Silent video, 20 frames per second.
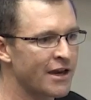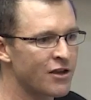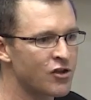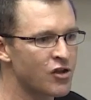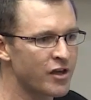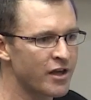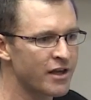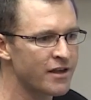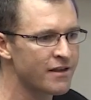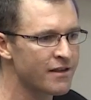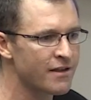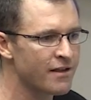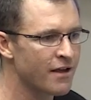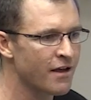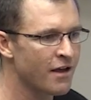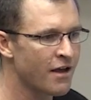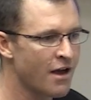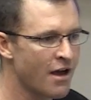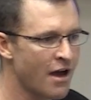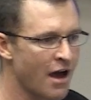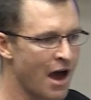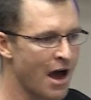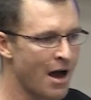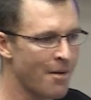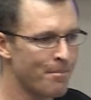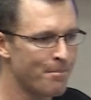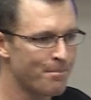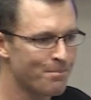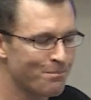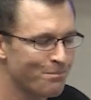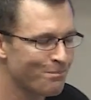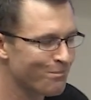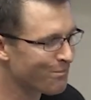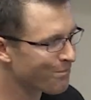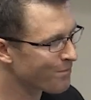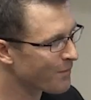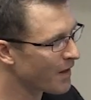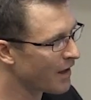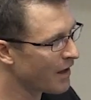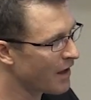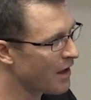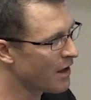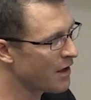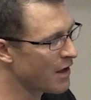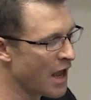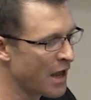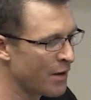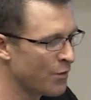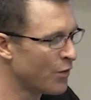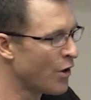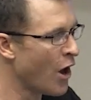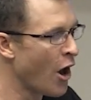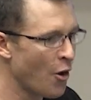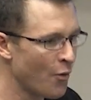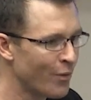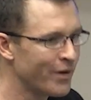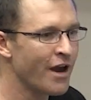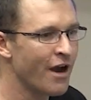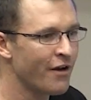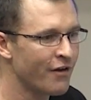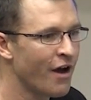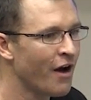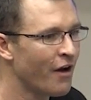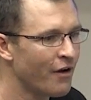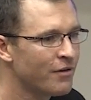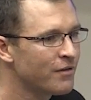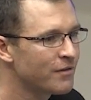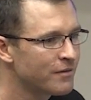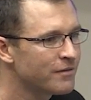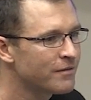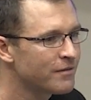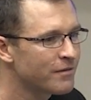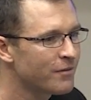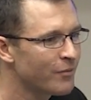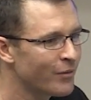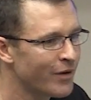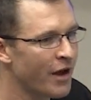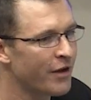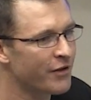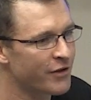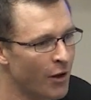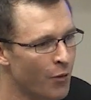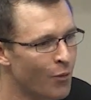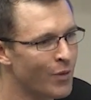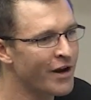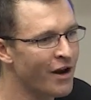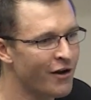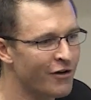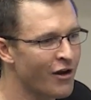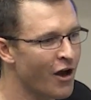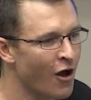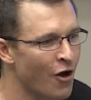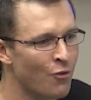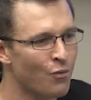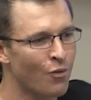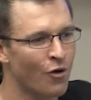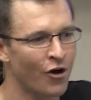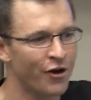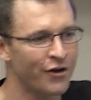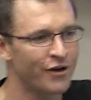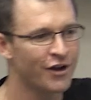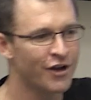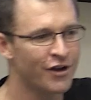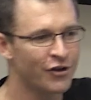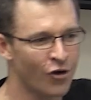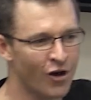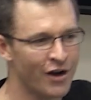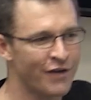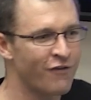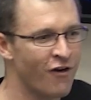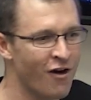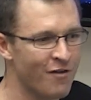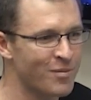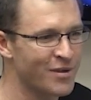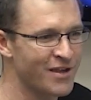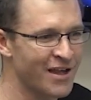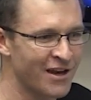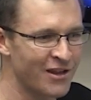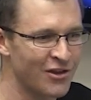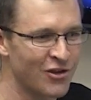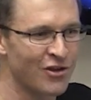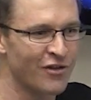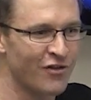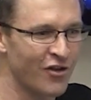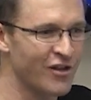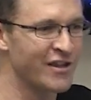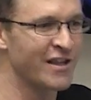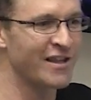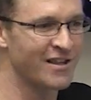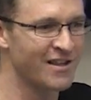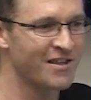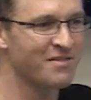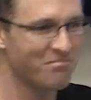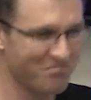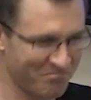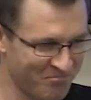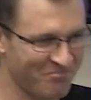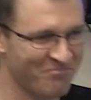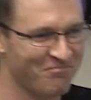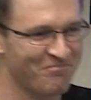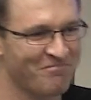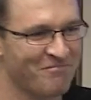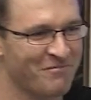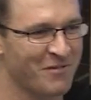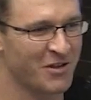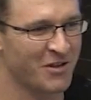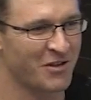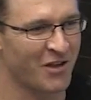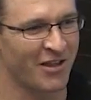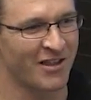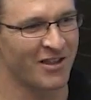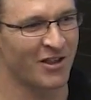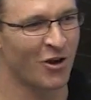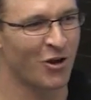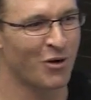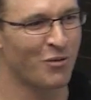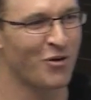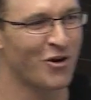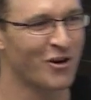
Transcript: energy is. And no, we don't know. So we don't know what 95% of the universe is. So there's a lot of